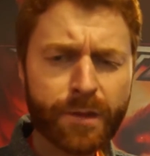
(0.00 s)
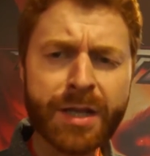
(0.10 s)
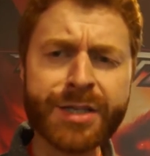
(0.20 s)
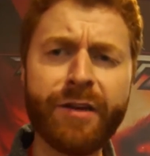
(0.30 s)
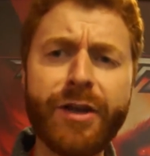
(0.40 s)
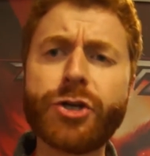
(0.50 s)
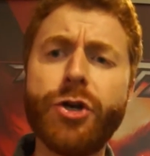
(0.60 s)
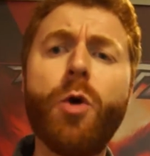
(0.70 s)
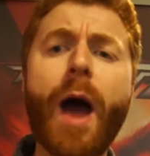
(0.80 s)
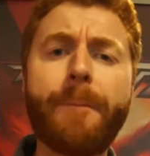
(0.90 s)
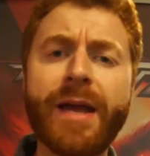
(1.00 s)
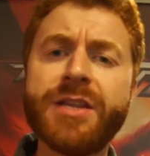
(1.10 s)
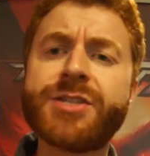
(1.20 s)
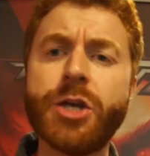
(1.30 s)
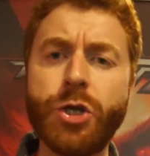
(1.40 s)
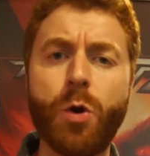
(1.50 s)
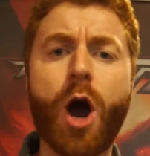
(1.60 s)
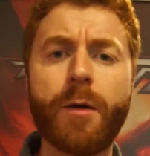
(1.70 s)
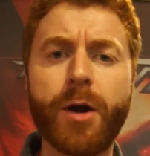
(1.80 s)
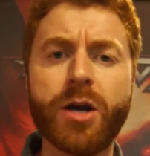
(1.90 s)
it's going to feature new weapons, new
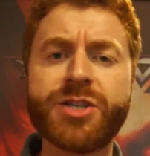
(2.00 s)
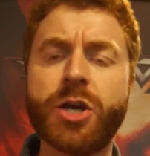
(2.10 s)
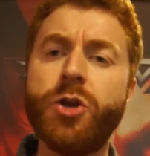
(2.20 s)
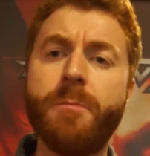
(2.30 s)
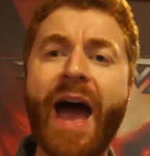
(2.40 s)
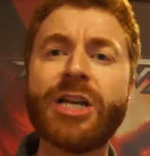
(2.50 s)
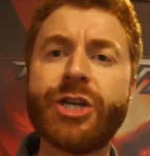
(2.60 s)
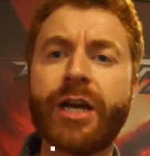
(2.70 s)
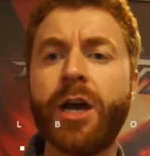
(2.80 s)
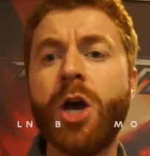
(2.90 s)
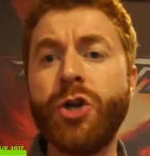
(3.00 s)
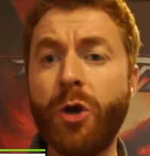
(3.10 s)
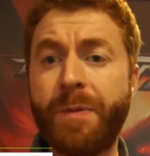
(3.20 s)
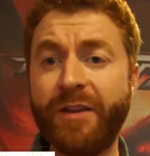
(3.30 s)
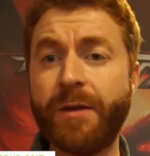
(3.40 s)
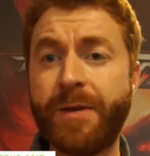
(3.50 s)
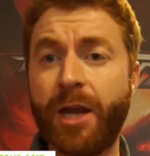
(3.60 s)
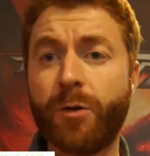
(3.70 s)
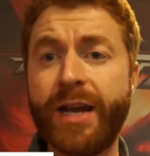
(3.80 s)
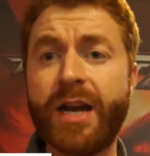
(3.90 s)
armors, new magic, new
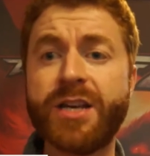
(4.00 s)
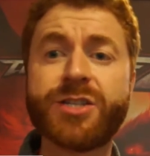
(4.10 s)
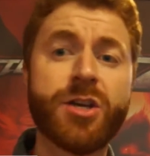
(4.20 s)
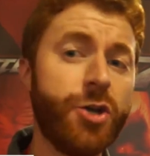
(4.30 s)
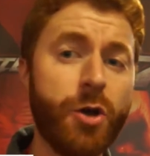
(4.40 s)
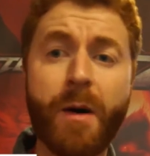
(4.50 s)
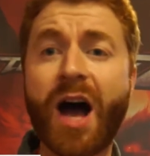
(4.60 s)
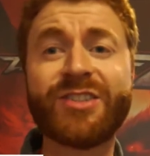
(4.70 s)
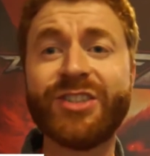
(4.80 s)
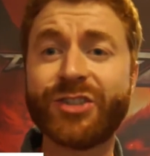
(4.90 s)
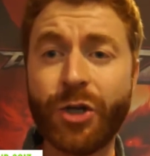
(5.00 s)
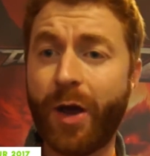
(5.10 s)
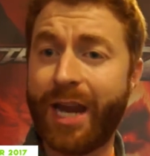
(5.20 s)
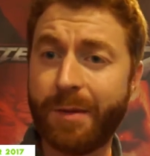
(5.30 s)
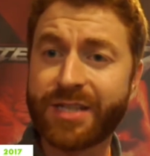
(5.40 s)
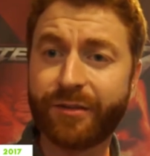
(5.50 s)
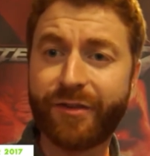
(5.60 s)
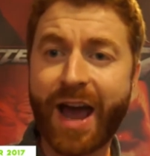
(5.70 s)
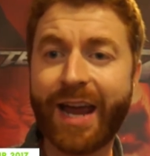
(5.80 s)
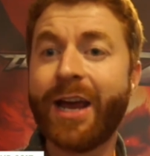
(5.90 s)
PvP arenas, new bosses, new enemies to
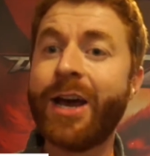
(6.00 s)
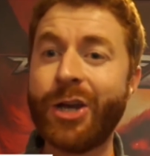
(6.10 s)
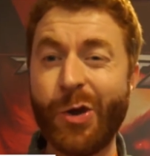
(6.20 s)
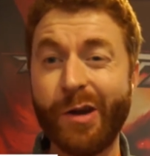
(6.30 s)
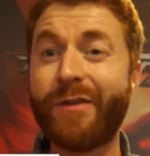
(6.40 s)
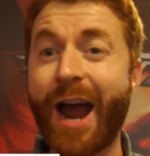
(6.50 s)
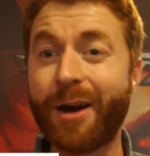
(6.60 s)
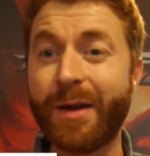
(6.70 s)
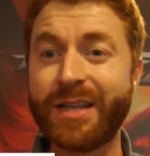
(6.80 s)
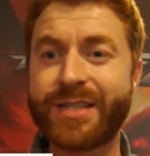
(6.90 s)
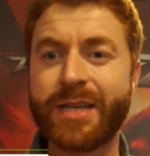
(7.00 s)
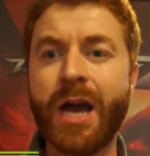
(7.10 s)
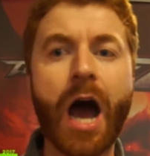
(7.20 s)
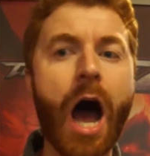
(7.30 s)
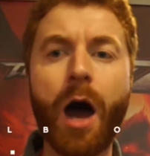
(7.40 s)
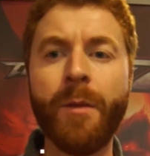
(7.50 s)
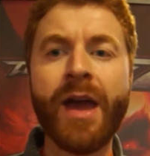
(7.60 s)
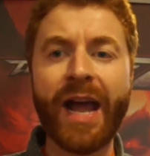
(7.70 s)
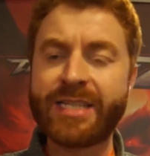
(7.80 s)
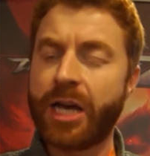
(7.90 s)
fight, new environments. Uh,
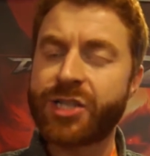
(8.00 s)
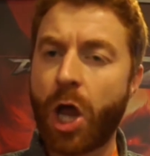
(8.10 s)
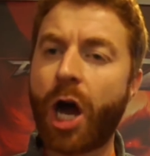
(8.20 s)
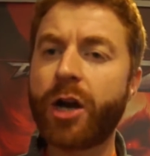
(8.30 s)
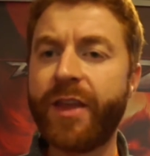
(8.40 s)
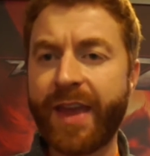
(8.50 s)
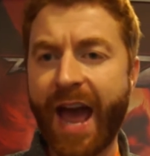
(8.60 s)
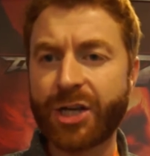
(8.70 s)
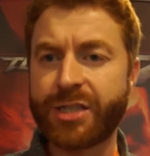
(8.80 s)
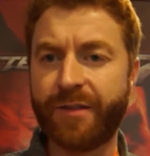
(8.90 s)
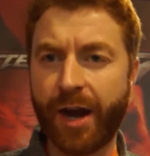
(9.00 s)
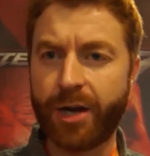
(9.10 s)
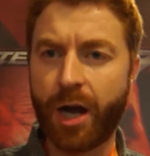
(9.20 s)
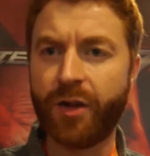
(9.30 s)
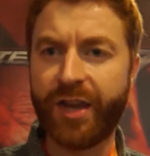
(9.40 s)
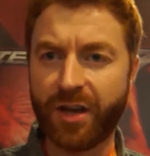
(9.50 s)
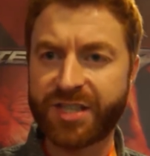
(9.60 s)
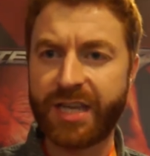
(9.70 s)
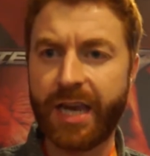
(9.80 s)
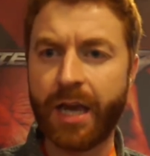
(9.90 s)
it's, it's longer than the Ashes of Ariandel
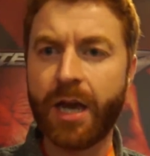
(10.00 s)
DLC.